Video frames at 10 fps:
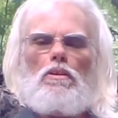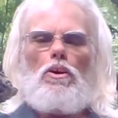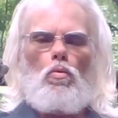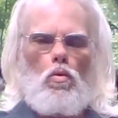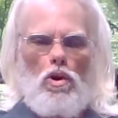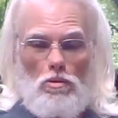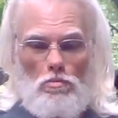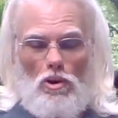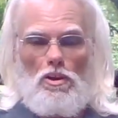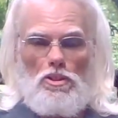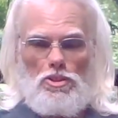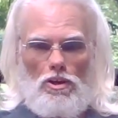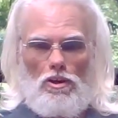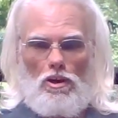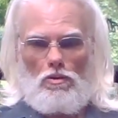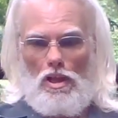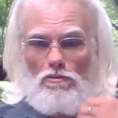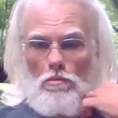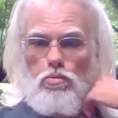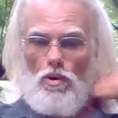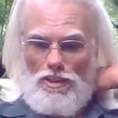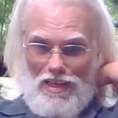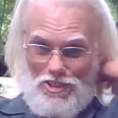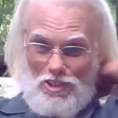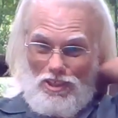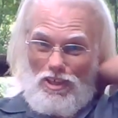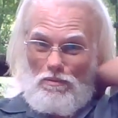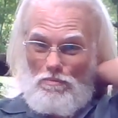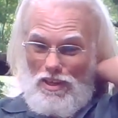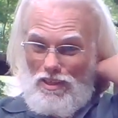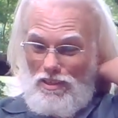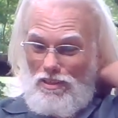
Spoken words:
A well-burning cigar will have a point. That's a little bit